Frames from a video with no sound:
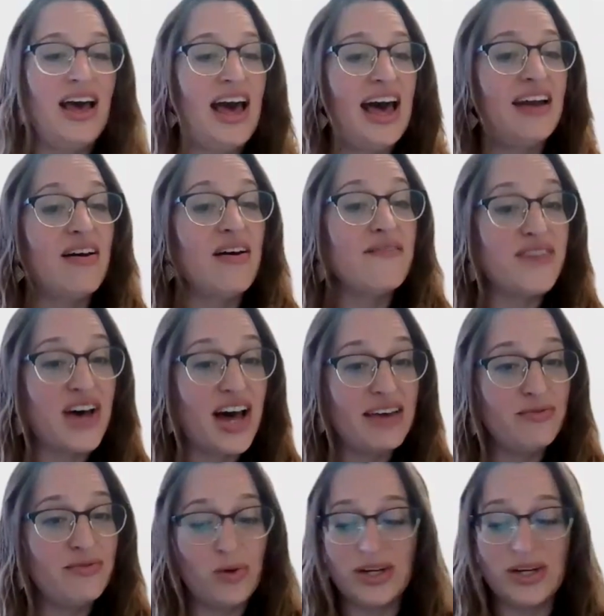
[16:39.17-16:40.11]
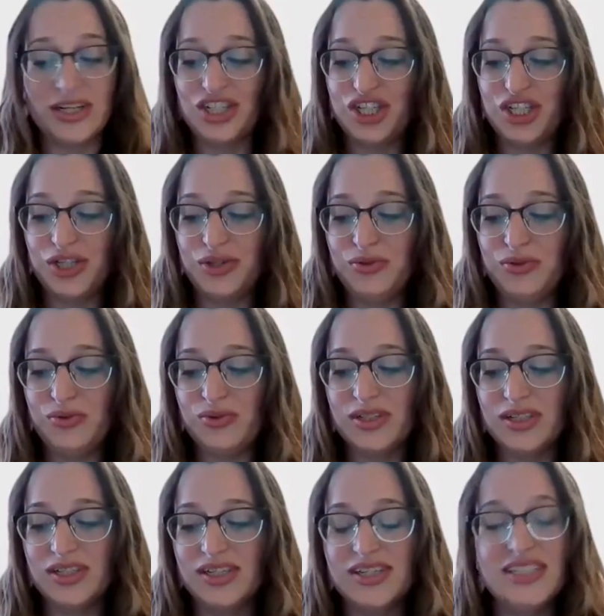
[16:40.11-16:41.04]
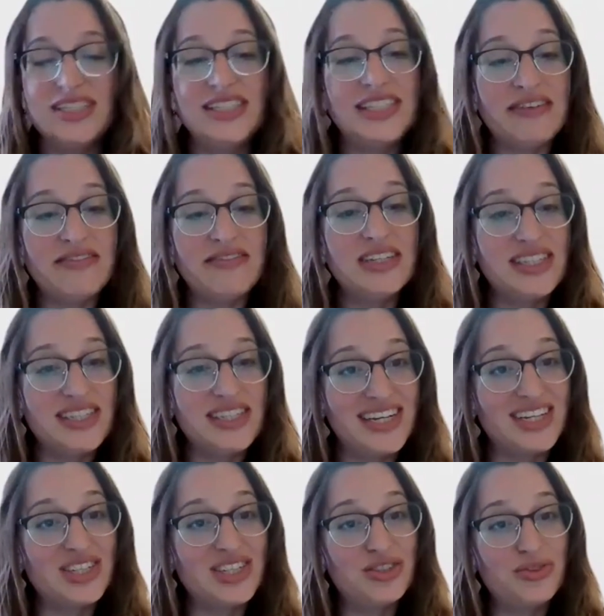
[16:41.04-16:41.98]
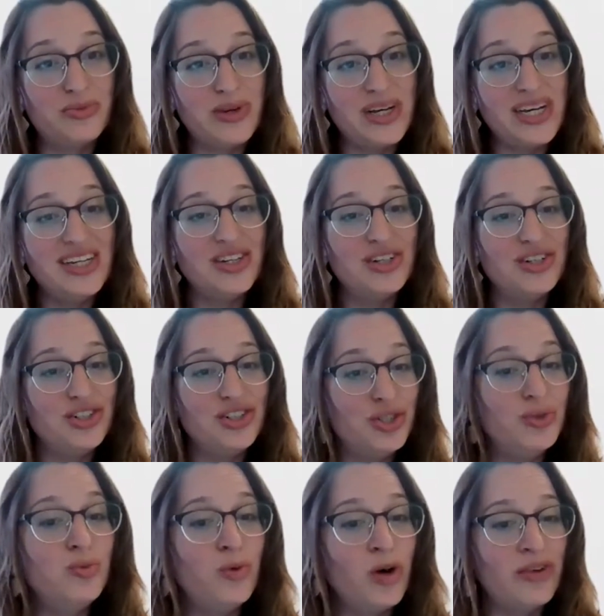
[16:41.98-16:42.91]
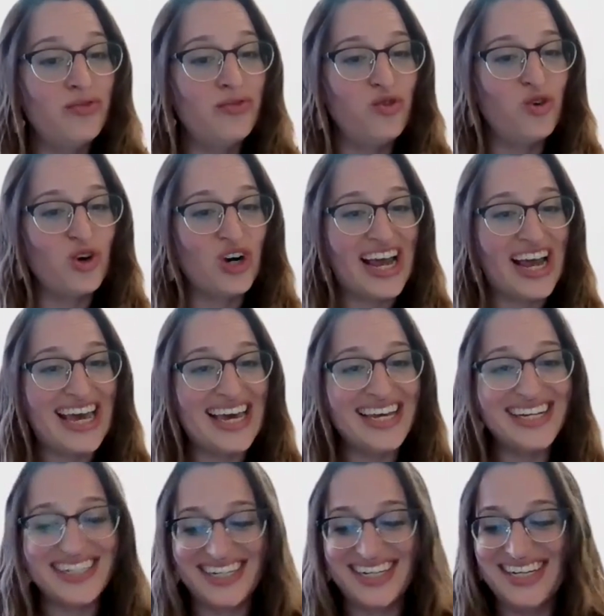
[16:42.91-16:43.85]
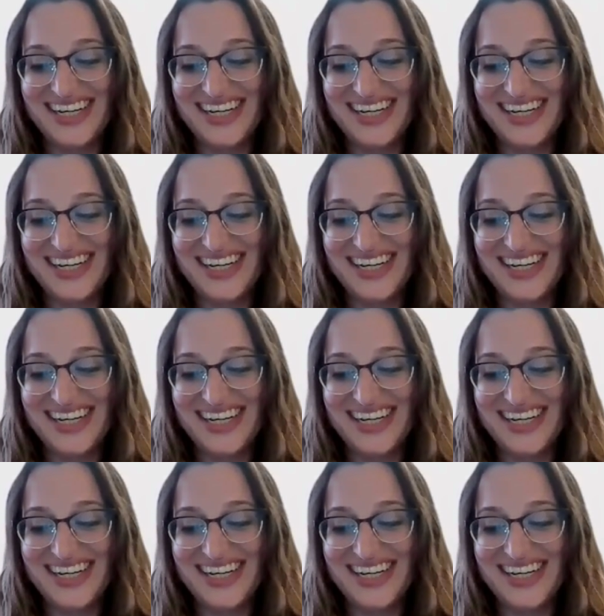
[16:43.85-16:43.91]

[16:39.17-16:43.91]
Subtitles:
at 512-763-2148.